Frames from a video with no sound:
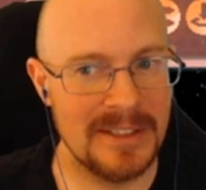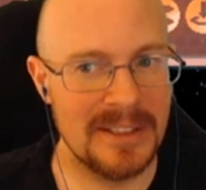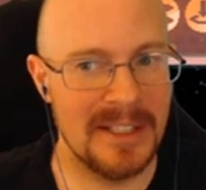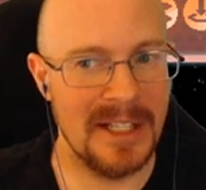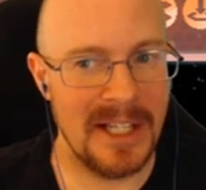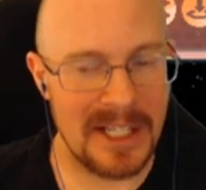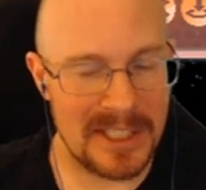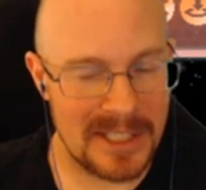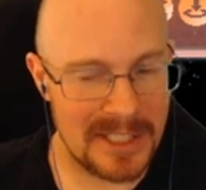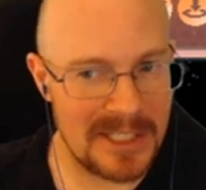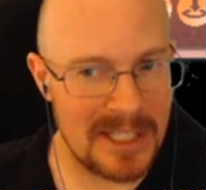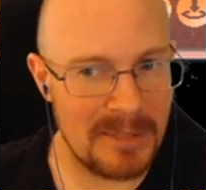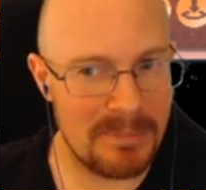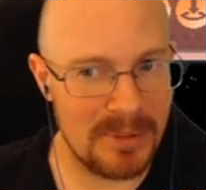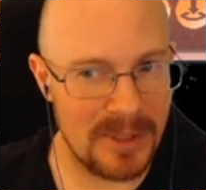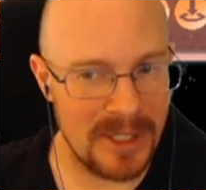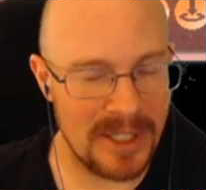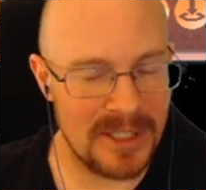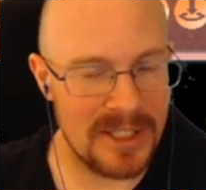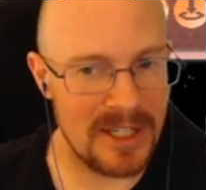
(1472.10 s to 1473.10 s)
I did get
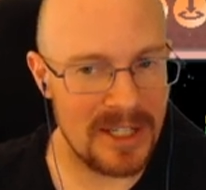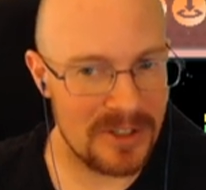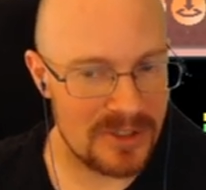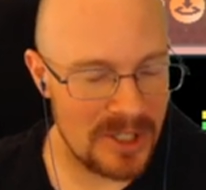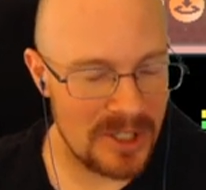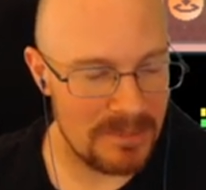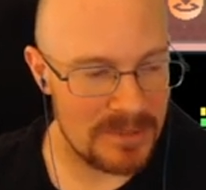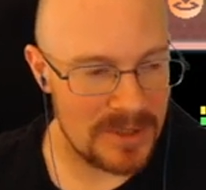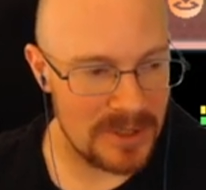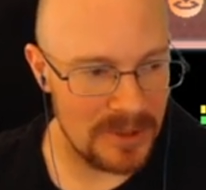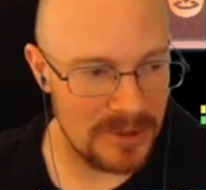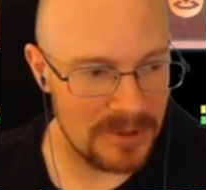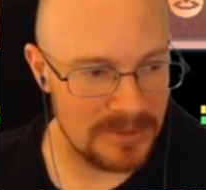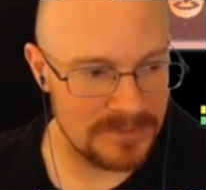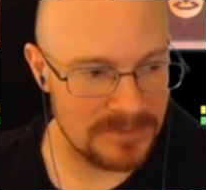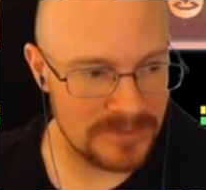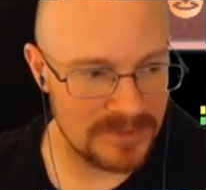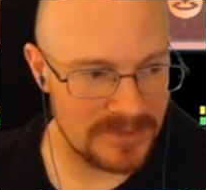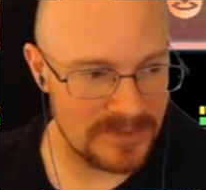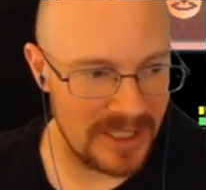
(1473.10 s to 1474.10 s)
pre-igniter jump too.
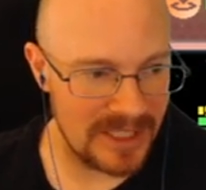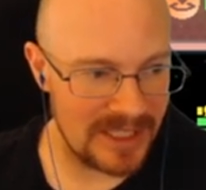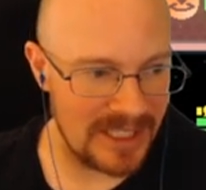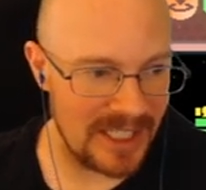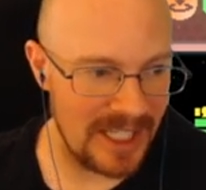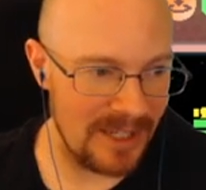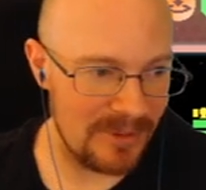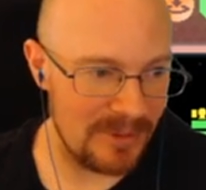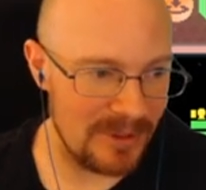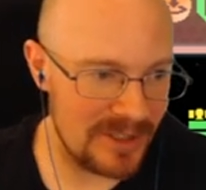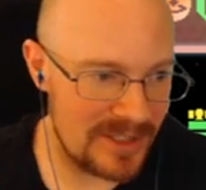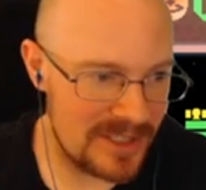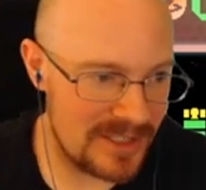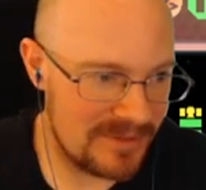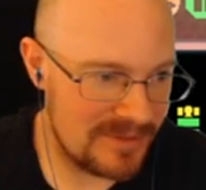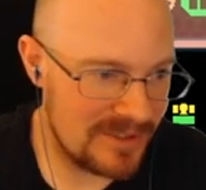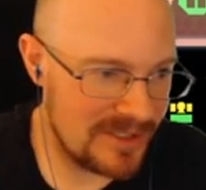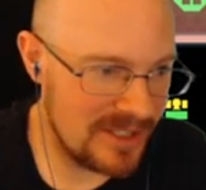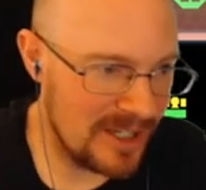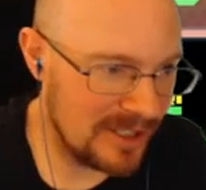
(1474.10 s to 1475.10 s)
I can't really
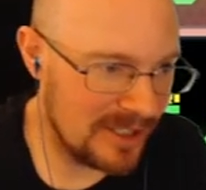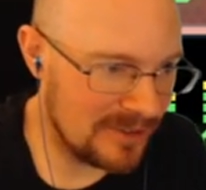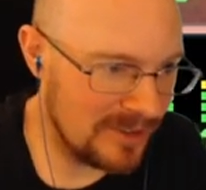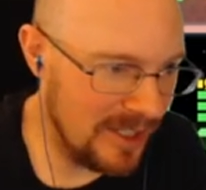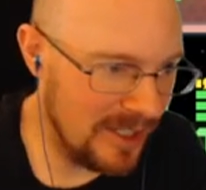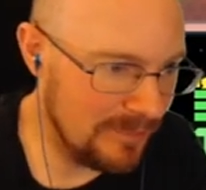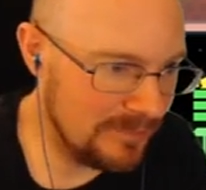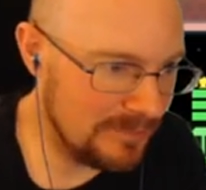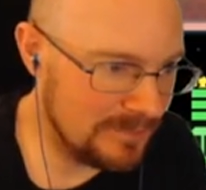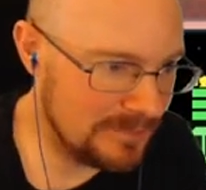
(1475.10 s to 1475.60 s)
talk crap.